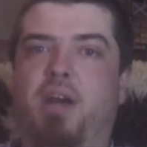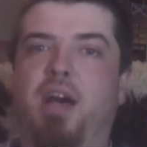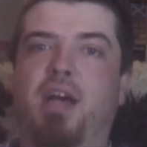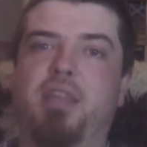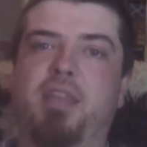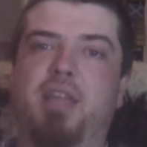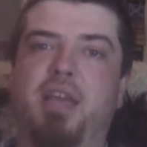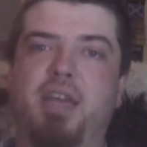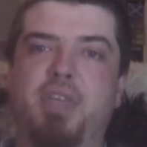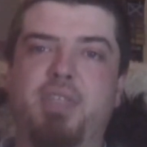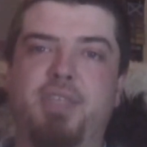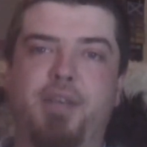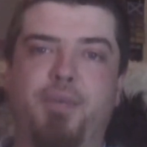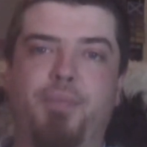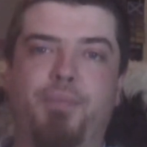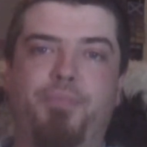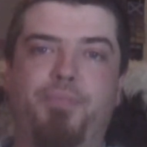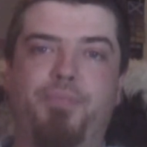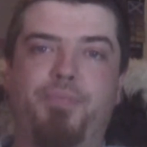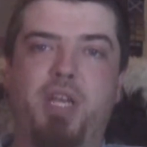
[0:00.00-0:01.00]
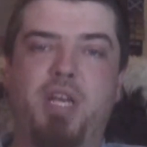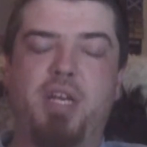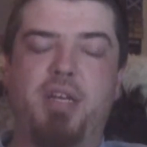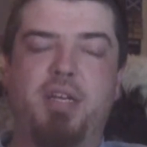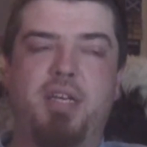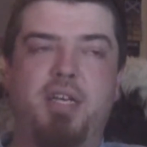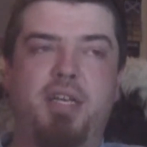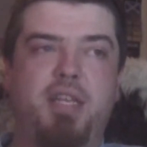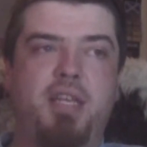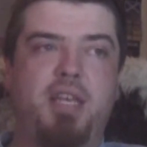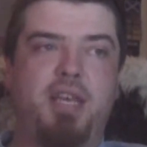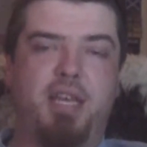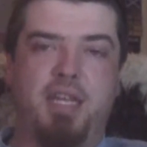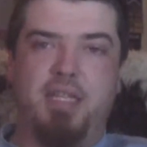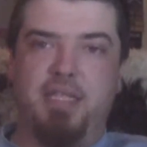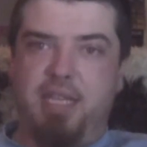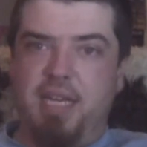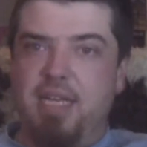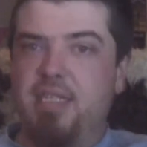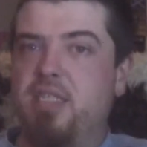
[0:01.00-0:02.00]
and the exhale. You
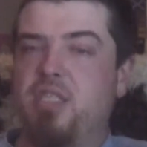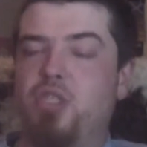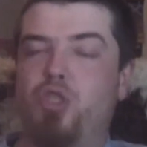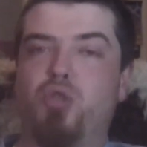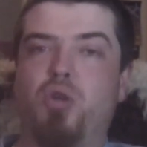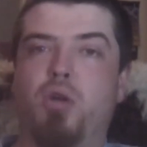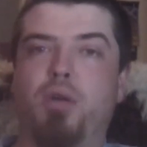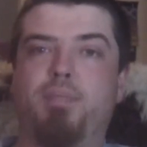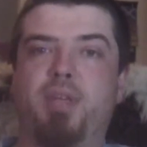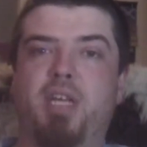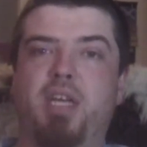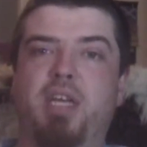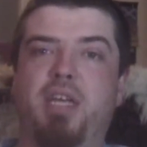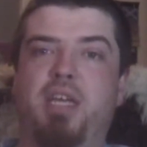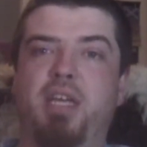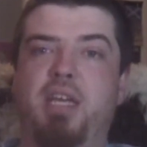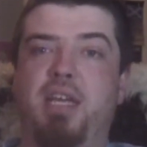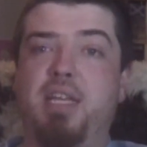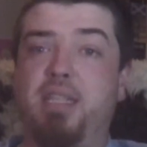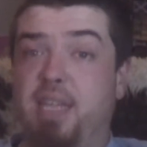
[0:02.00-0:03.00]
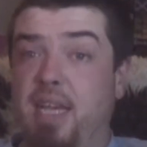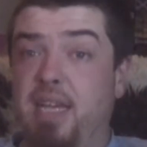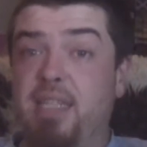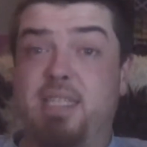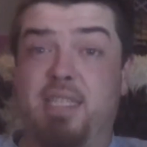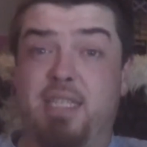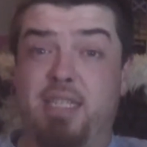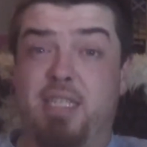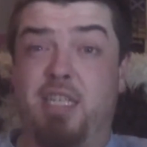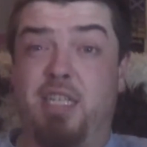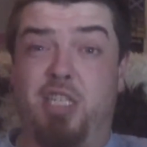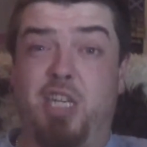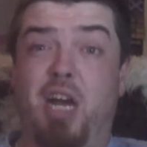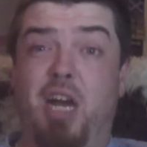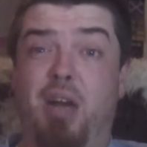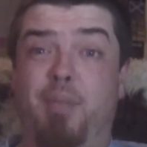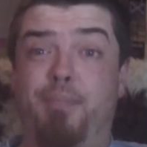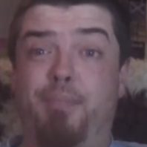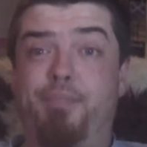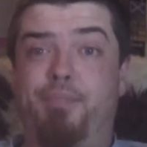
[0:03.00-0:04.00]
can taste the strawberry, you can taste it's a
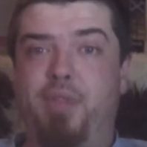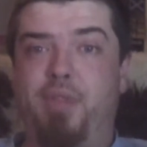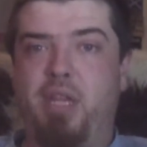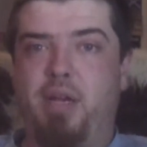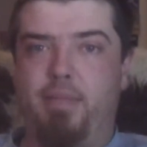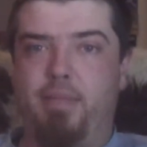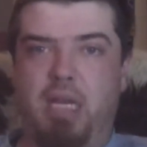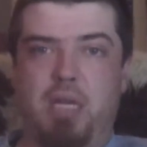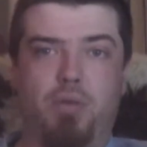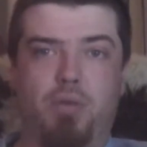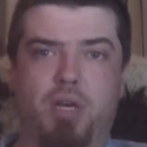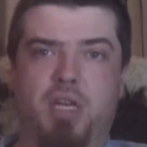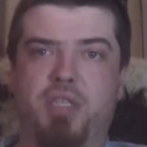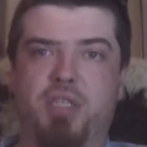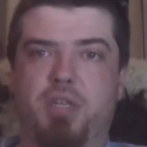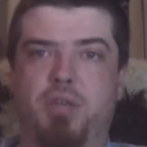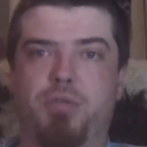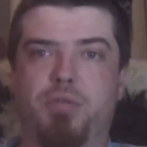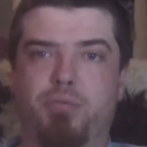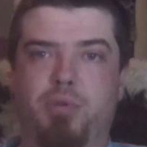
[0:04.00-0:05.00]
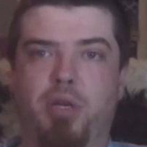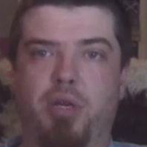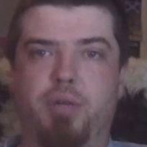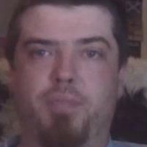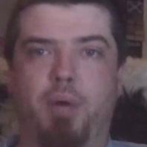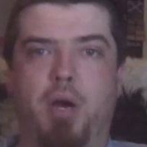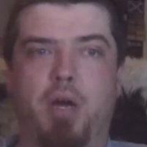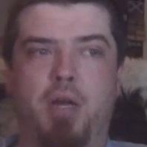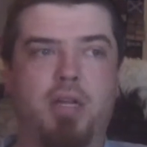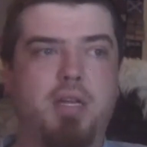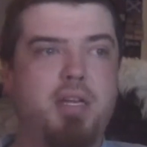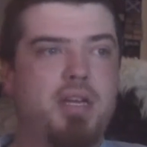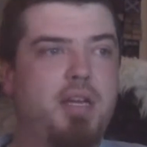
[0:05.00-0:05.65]
jam. I mean, I know that sounds weird, but